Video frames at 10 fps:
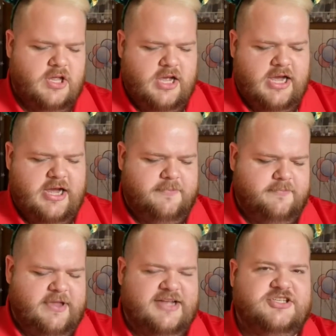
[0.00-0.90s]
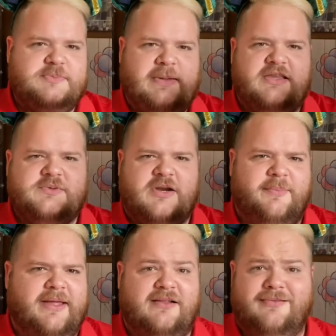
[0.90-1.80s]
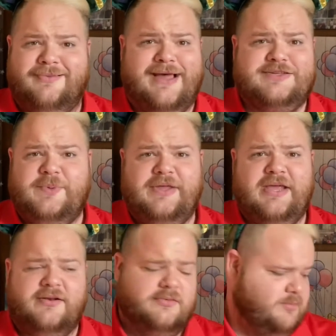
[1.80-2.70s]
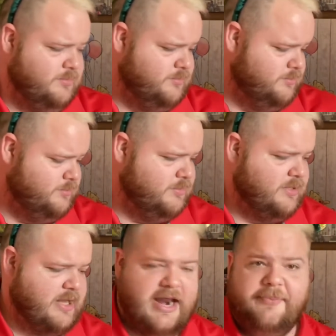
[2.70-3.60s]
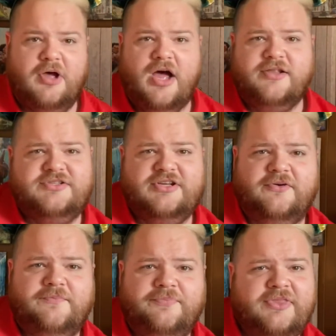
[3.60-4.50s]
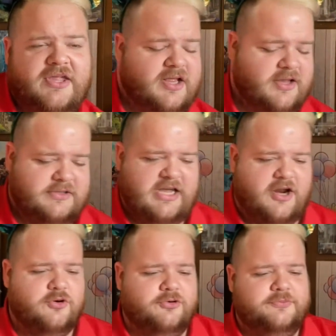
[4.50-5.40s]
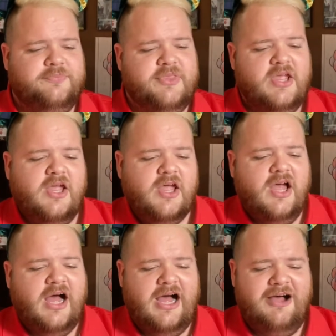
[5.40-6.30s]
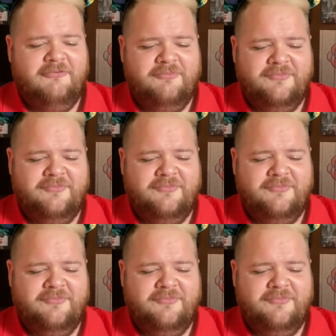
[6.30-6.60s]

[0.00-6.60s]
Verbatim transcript: Um, I just picked this one up like last weekend at Epcot, so it's kind of cool. Um,